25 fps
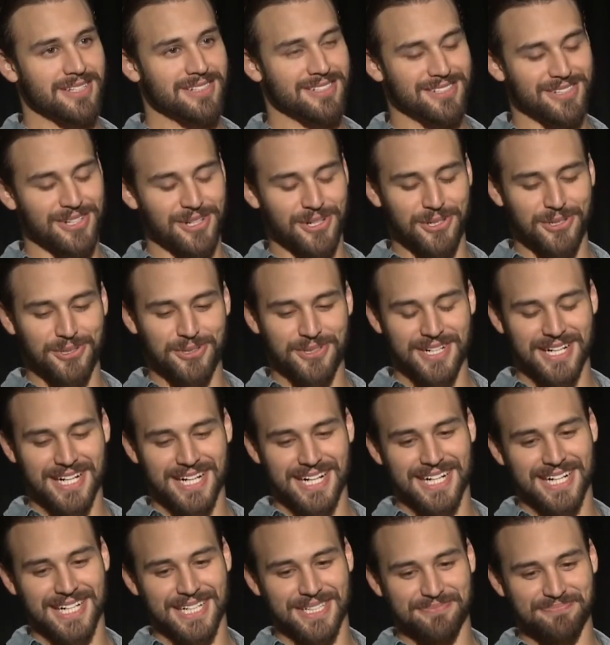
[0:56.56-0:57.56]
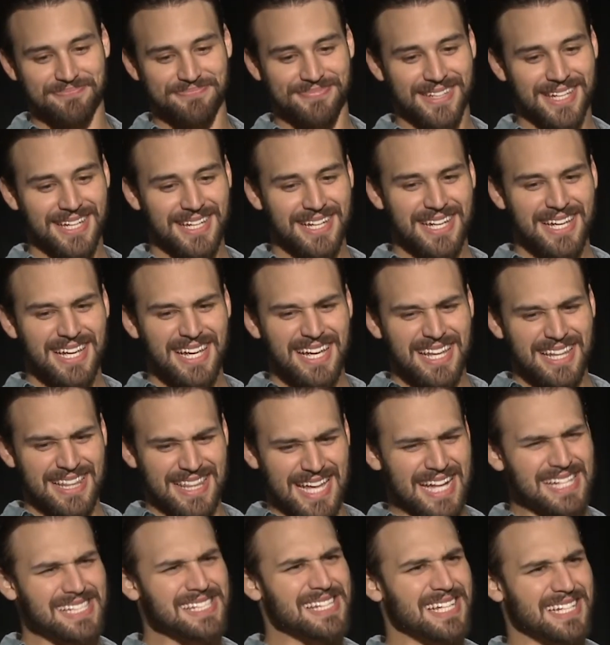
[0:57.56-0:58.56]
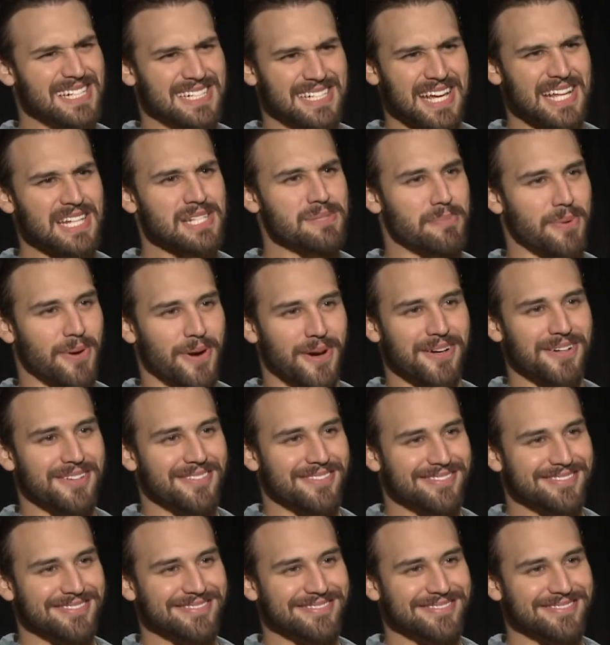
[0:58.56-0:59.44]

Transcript: So um, that's the intense part.